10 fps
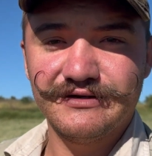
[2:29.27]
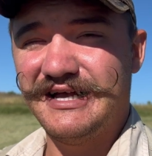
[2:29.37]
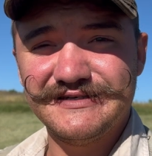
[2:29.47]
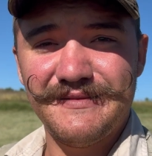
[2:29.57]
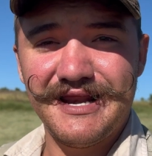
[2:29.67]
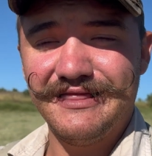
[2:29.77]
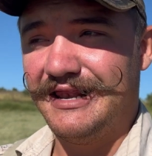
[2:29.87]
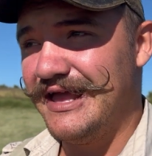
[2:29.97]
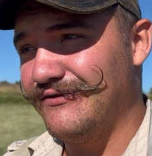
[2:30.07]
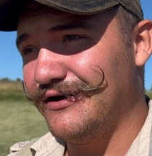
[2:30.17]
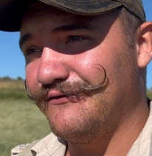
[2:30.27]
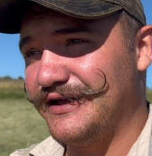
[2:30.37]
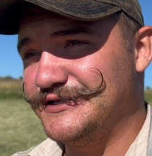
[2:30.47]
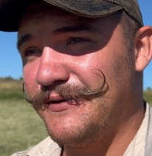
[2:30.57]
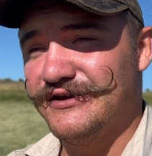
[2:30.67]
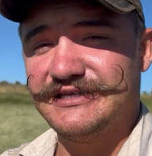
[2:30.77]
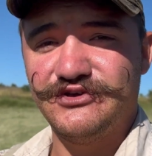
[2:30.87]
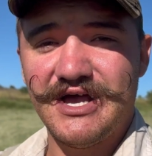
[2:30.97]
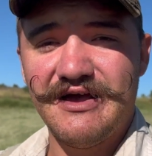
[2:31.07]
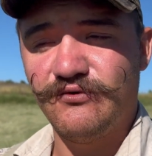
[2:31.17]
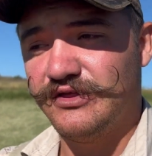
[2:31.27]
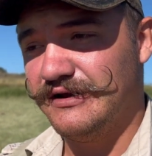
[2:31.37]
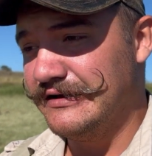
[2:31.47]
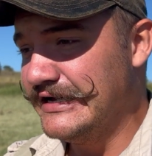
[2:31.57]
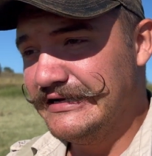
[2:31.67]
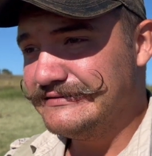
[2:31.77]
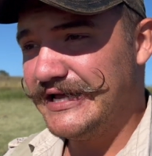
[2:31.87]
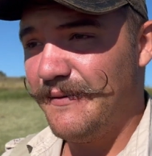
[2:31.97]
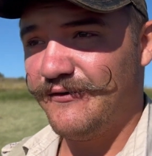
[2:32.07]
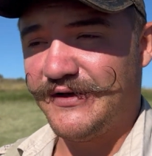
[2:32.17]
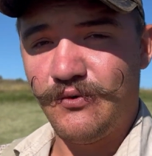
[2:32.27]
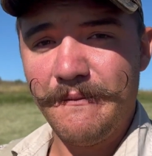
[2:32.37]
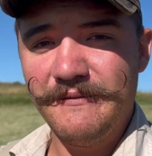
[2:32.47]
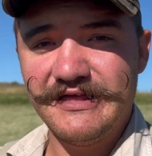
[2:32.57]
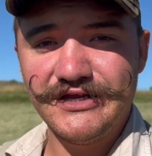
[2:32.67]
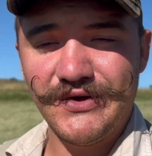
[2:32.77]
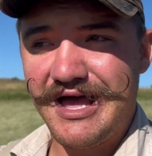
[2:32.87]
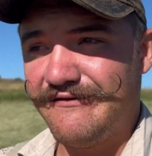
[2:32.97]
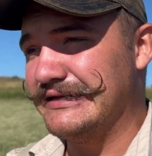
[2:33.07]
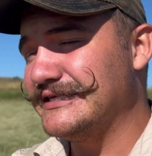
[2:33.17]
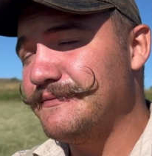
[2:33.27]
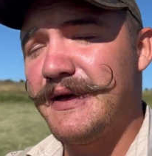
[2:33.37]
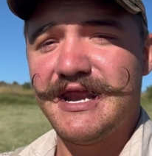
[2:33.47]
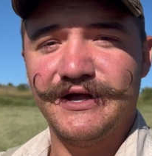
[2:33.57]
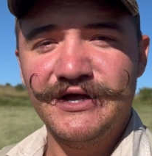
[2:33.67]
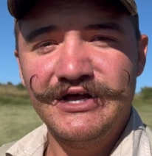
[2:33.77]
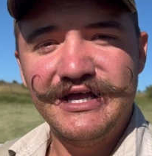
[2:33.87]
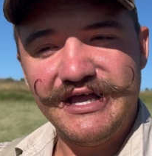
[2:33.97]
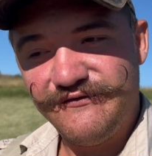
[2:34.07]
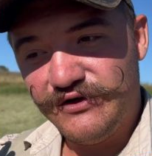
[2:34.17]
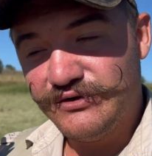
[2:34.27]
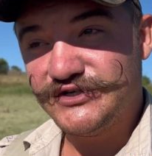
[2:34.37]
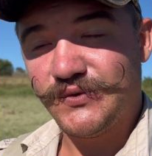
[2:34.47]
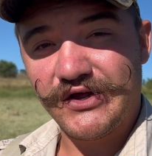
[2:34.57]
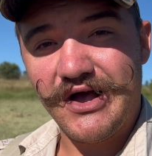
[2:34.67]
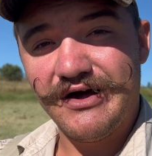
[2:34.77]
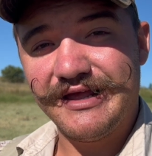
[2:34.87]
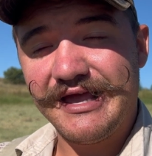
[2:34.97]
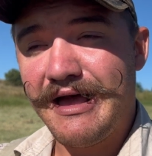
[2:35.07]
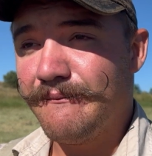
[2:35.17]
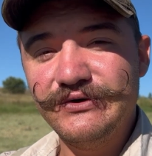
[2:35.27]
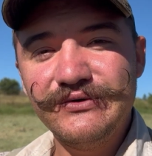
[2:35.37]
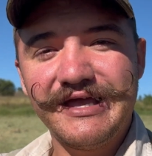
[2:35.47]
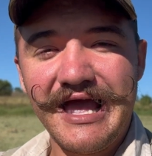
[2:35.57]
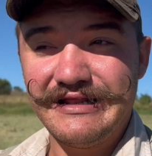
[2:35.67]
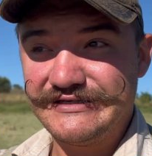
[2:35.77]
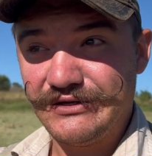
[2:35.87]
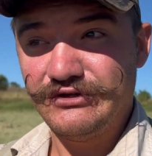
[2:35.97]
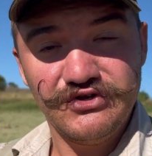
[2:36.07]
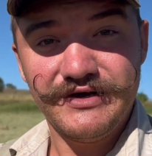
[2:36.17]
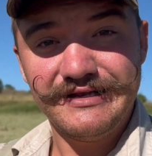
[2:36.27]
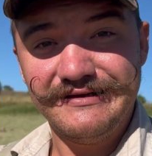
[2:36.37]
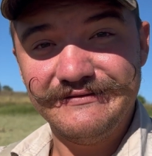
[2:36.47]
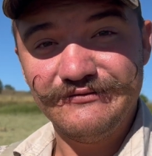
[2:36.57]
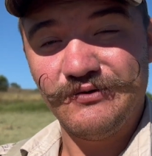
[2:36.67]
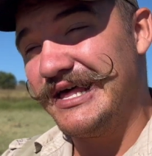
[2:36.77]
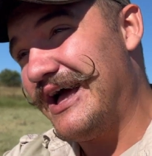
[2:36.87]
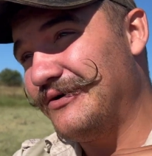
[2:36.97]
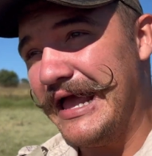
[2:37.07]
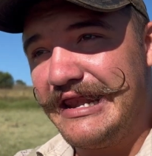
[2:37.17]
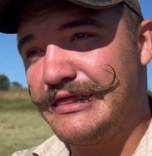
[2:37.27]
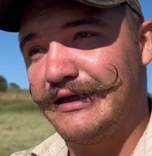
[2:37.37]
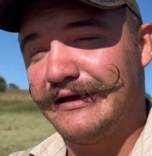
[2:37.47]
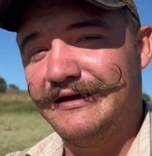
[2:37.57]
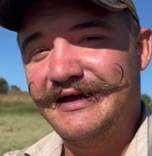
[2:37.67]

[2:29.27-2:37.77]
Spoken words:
Doesn't matter the level of experience that you have or the type of equipment that you have. Doesn't matter. If you just want to go out and camp, you can still do it without anything.